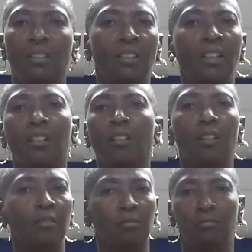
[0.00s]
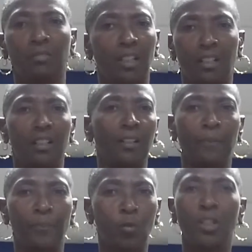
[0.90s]
We're
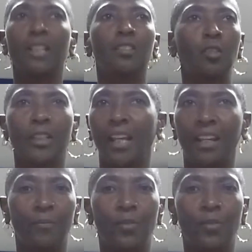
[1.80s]
not doing that.